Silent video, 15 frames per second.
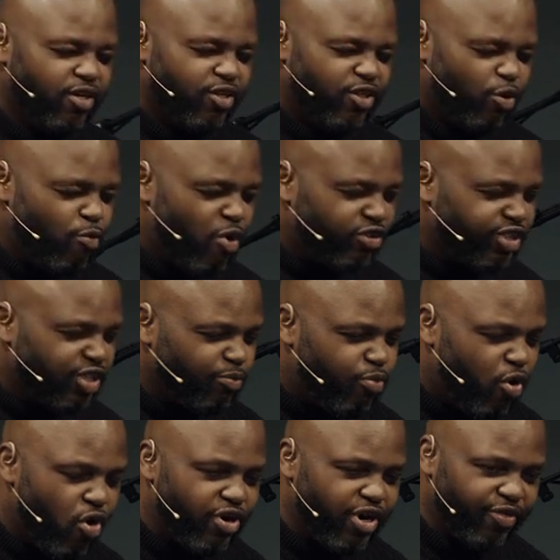the most
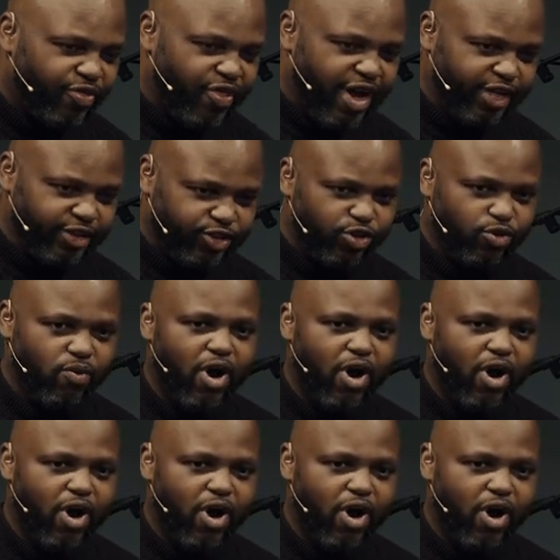important thing to